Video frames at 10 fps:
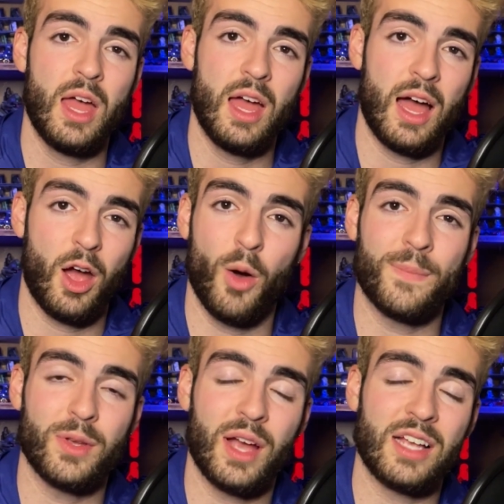I
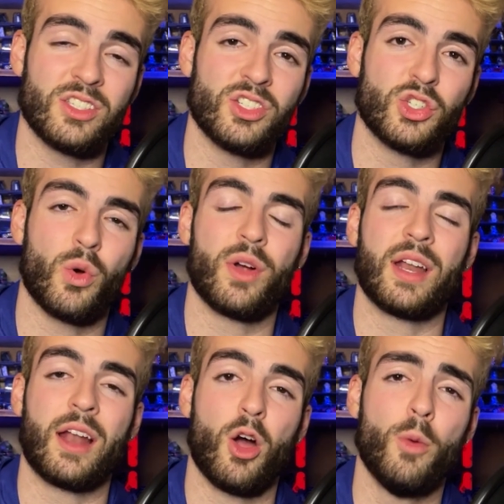hope you guys enjoyed,
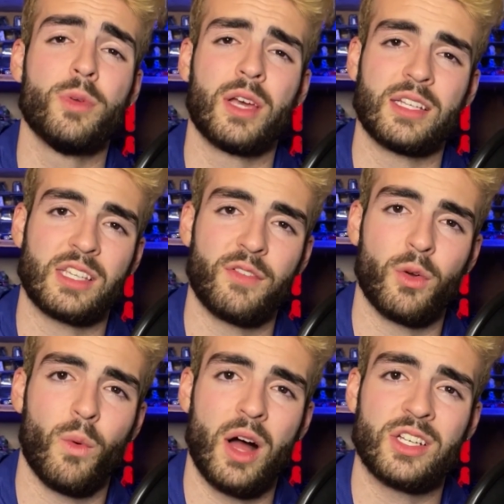and I hope you guys give it
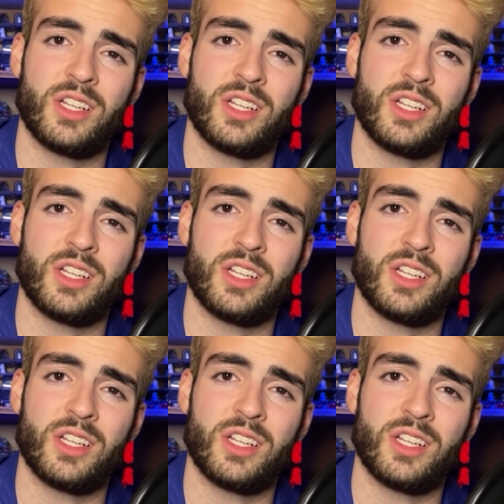a watch,